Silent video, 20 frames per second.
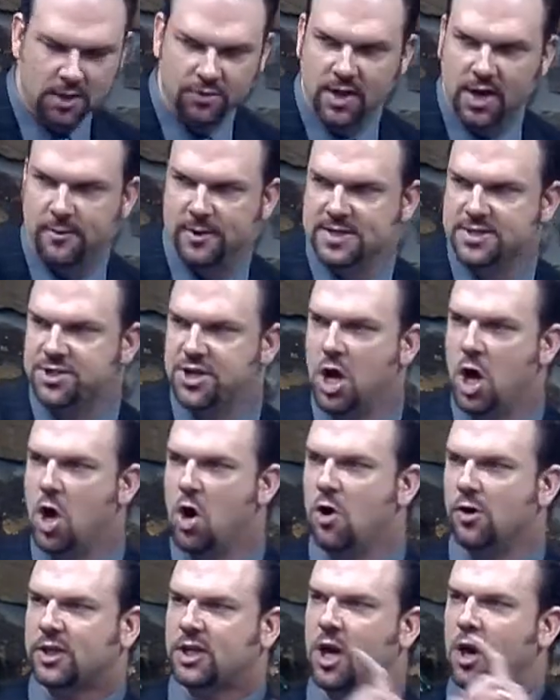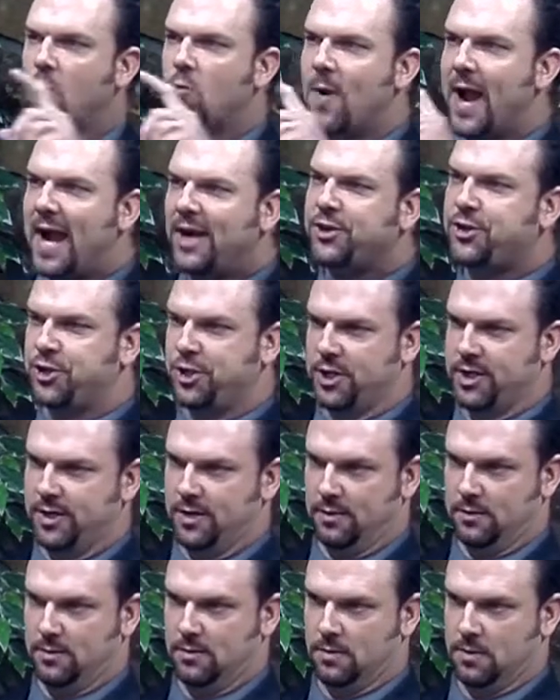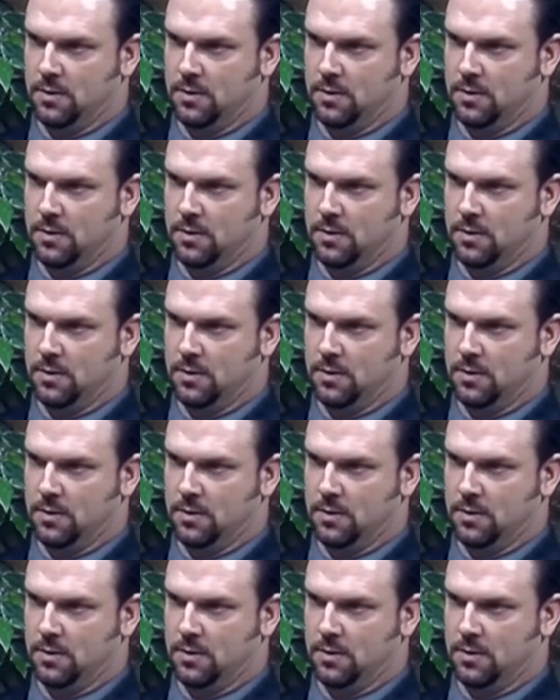There is no correction